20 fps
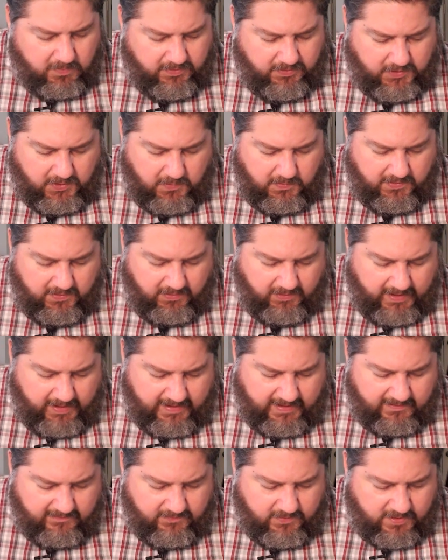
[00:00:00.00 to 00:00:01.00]
you in the
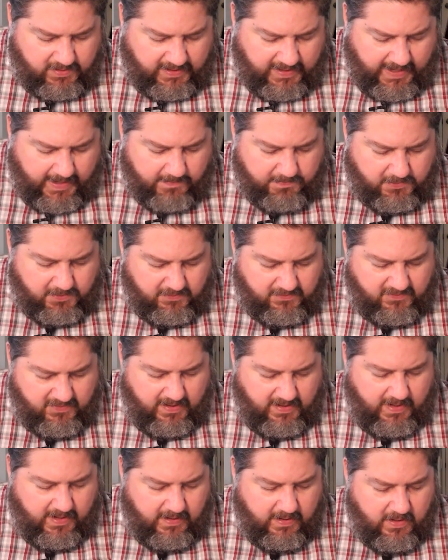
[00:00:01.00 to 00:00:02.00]
land of their captors,
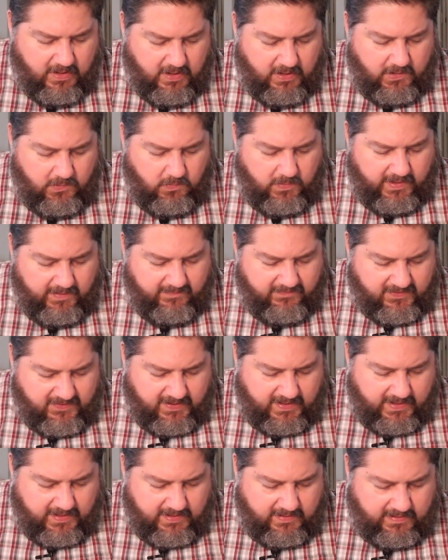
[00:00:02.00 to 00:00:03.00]
saying, We have
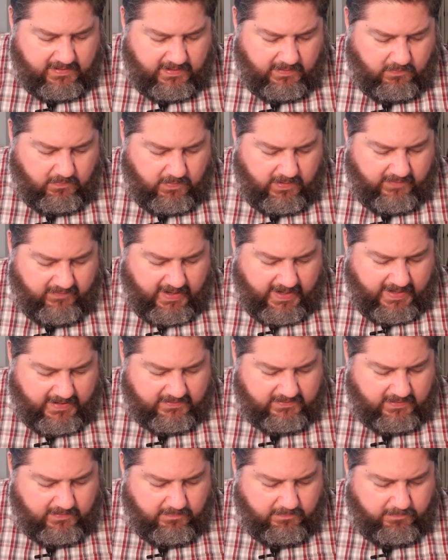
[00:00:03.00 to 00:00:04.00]
sinned and we have
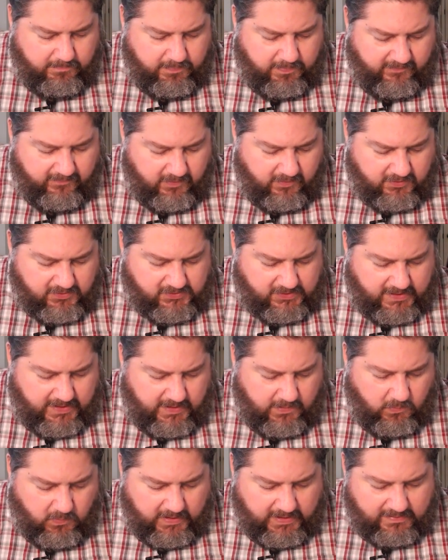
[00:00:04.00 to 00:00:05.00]
acted perversely
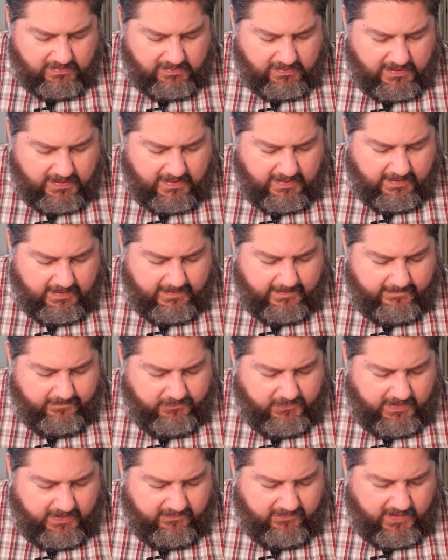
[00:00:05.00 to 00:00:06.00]
and wickedly,
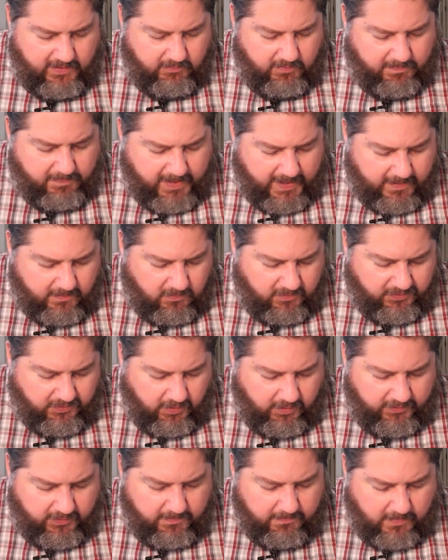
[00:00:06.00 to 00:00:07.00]
if they repent with
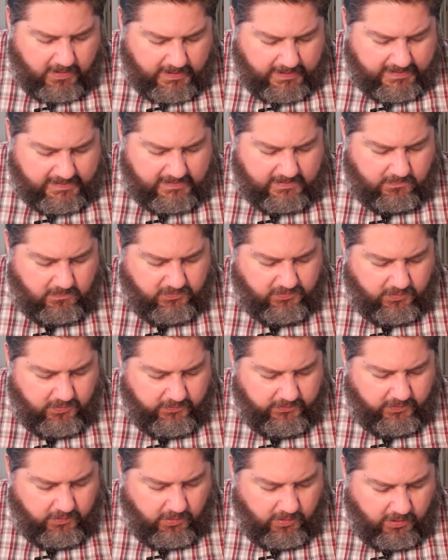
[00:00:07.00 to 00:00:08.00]
all their mind and with all
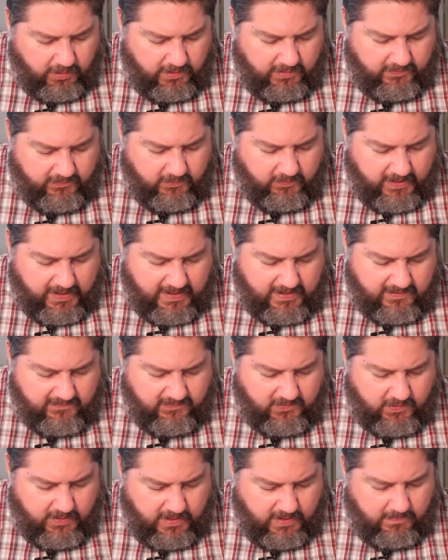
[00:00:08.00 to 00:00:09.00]
their heart in the land of
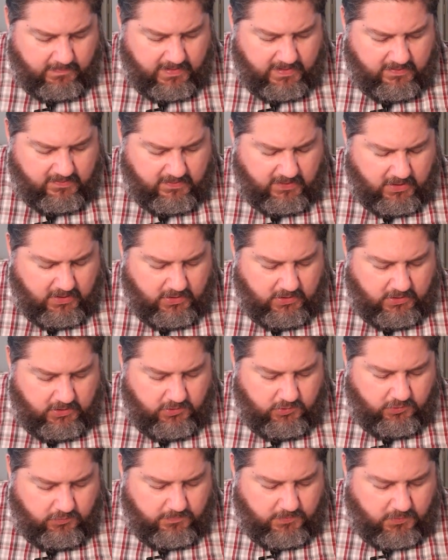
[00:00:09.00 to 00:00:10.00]
their enemies,
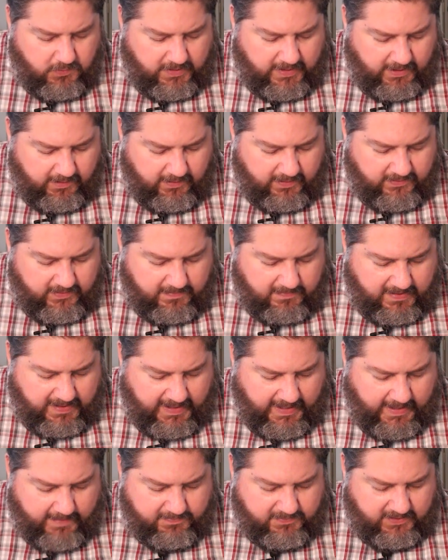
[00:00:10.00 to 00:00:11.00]
whom you carried them
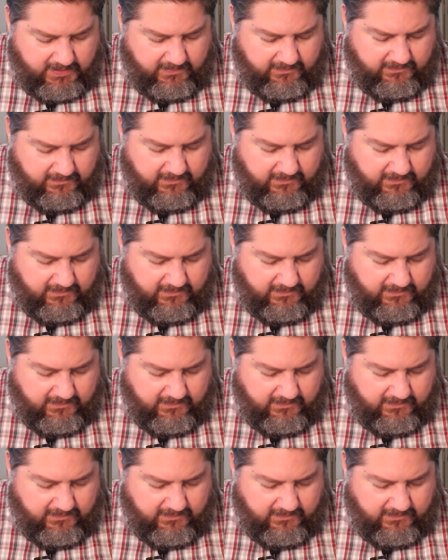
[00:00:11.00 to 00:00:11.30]
captive,